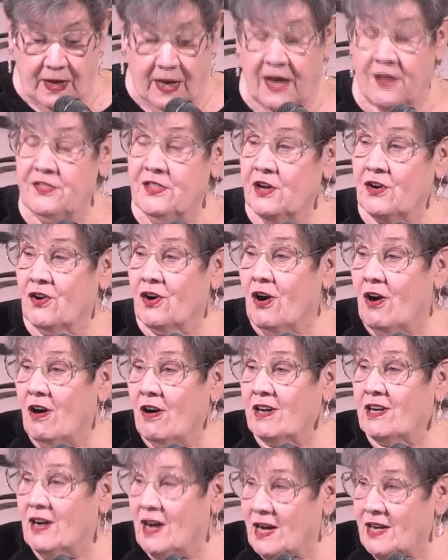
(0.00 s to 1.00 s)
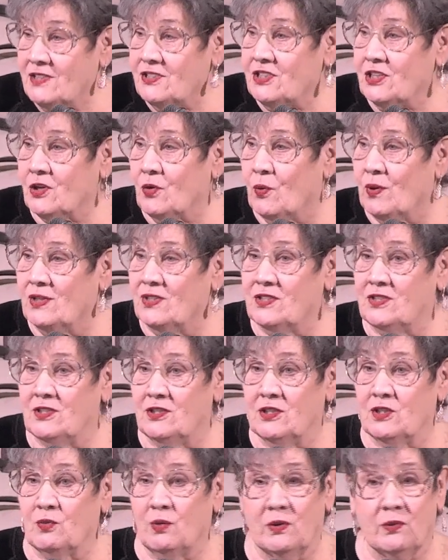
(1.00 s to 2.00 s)
And there are
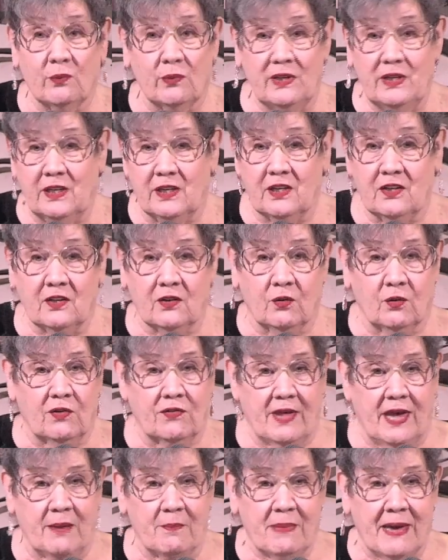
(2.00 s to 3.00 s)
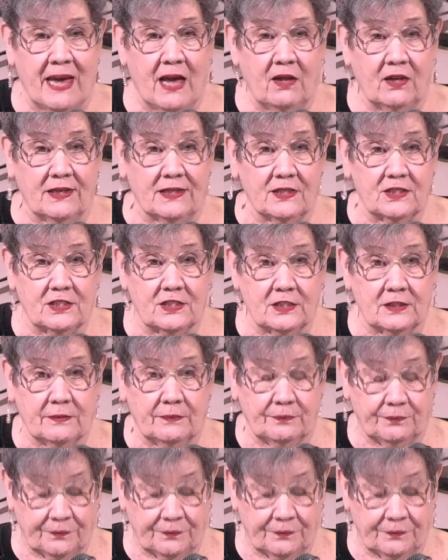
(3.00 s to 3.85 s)
consequences when we ignore that balance.